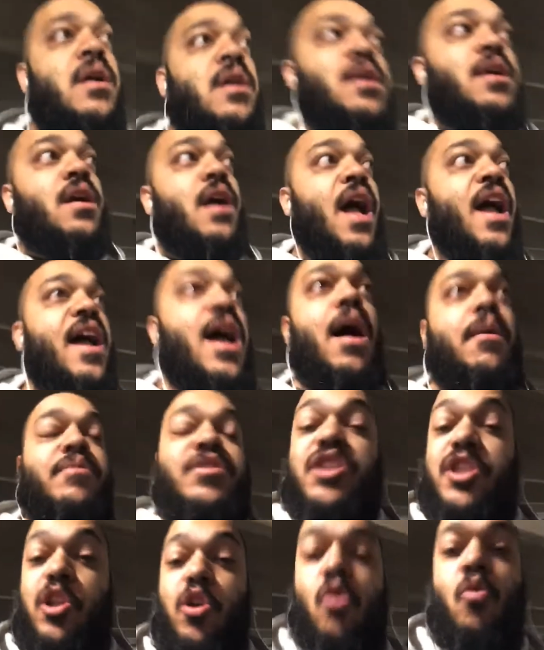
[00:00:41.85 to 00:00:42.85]
I'm
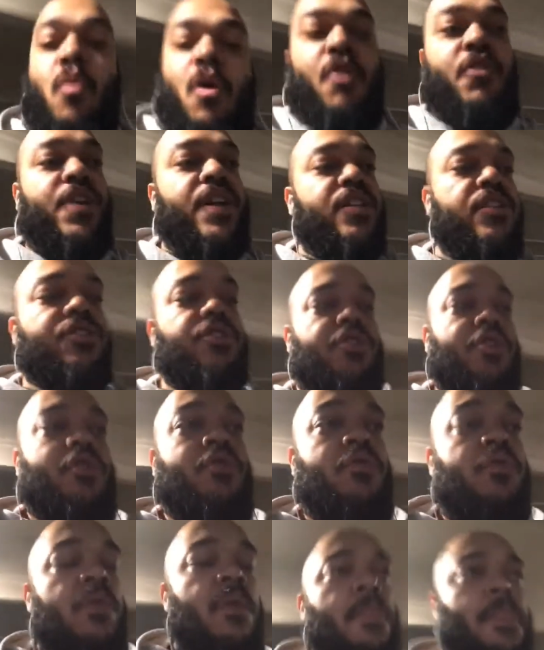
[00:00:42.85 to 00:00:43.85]
still working, so